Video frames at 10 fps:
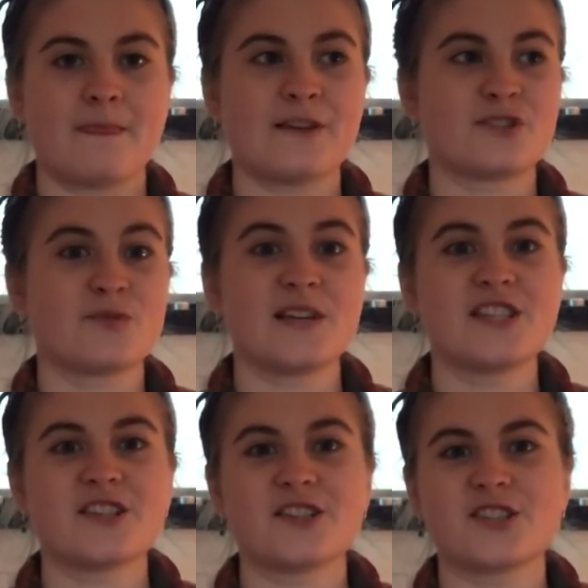There's
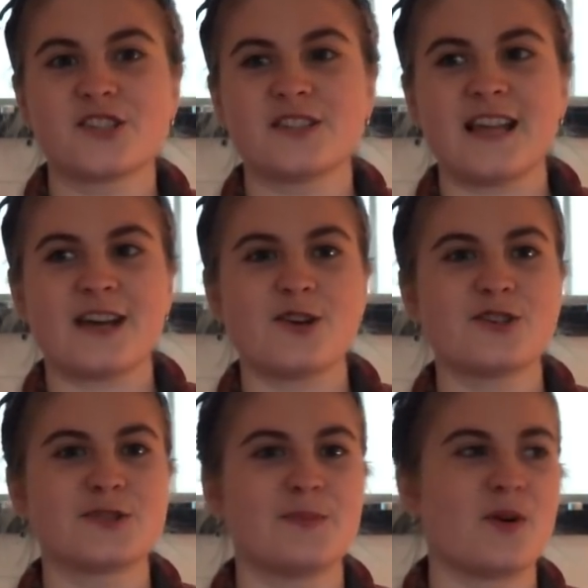research that
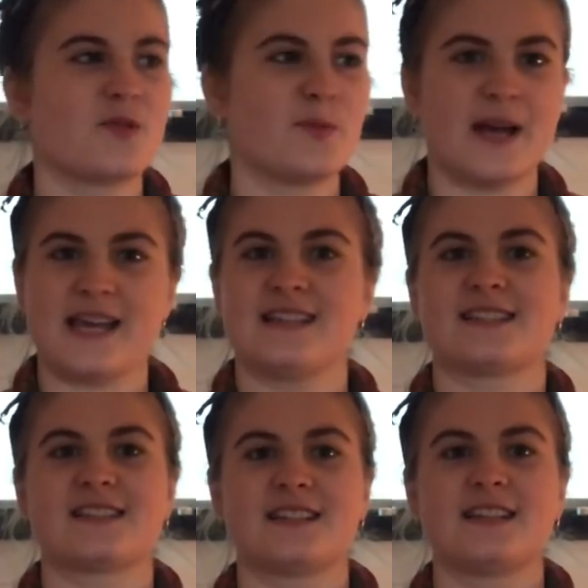goes both
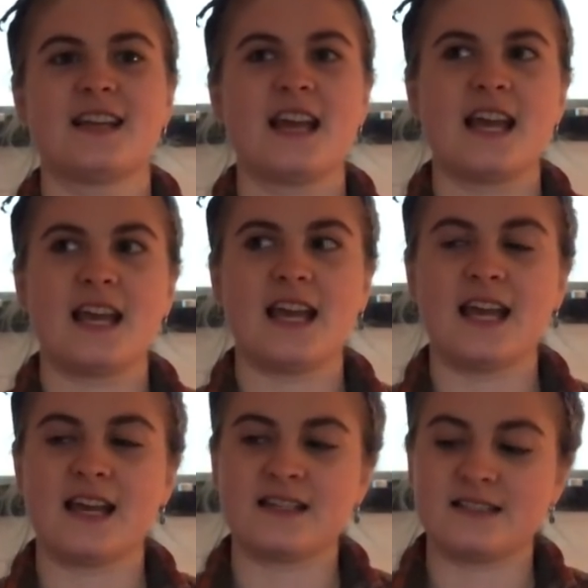ways.
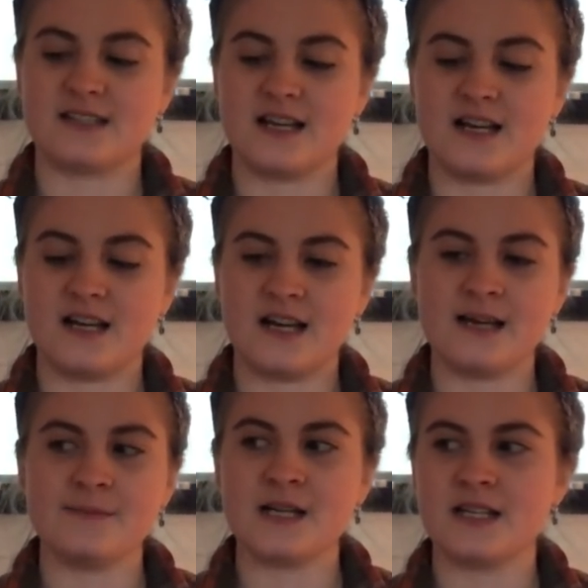And
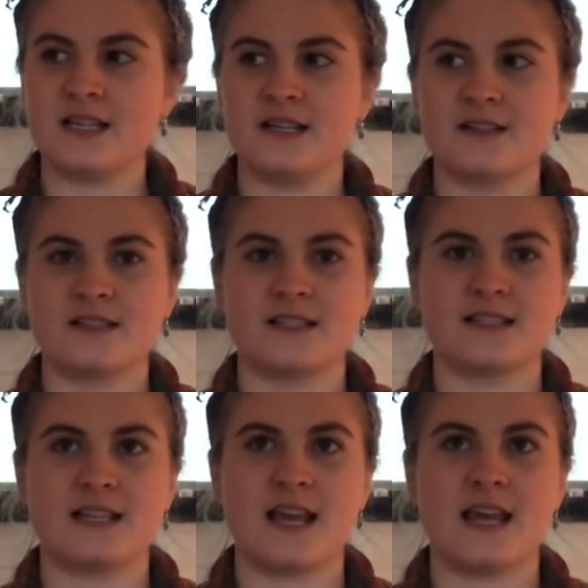I'm not here to
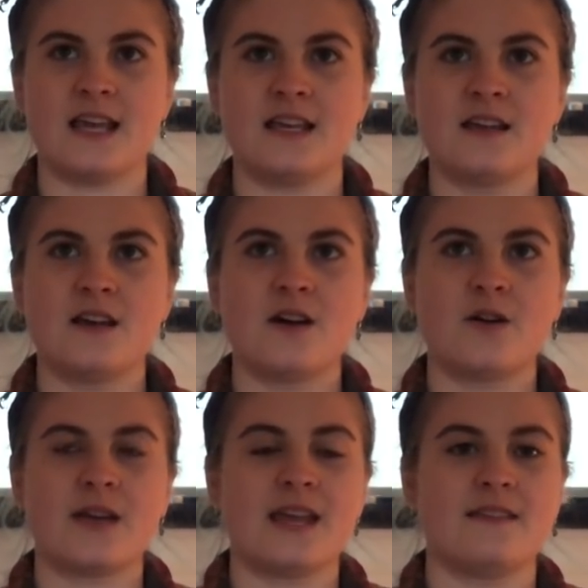say,
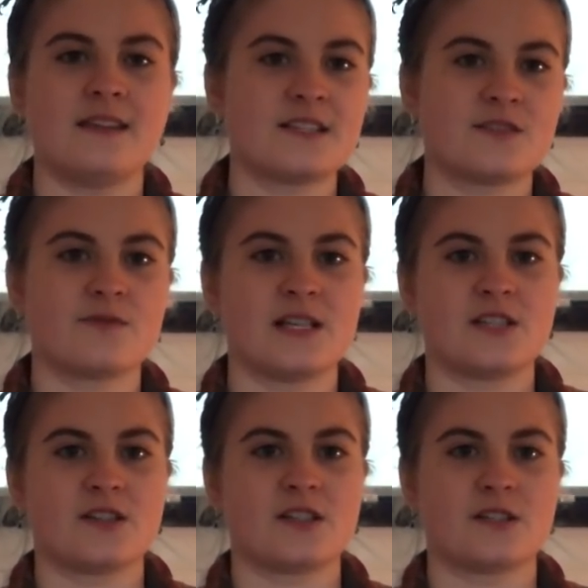okay, this
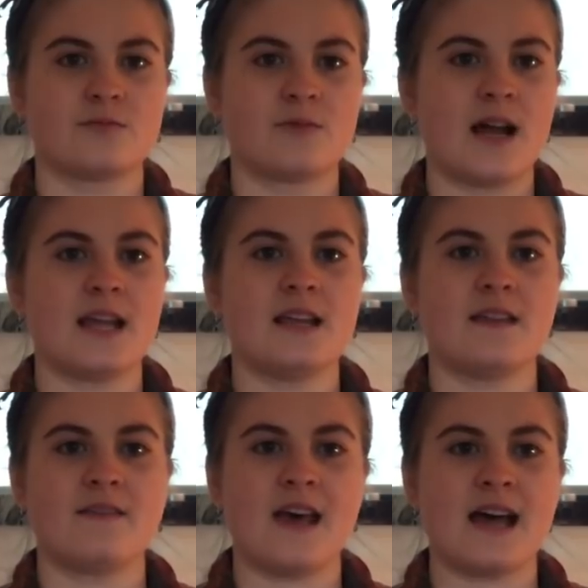research is right
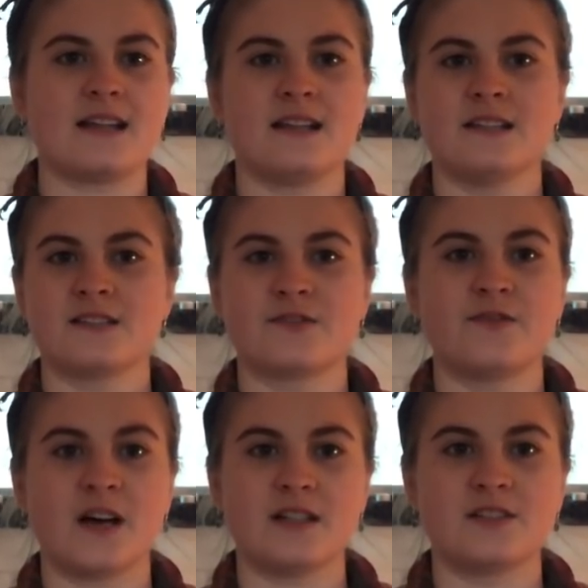and that is
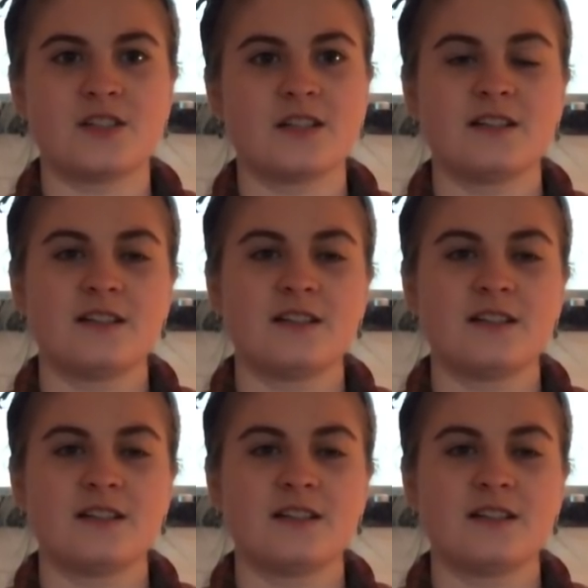fudged.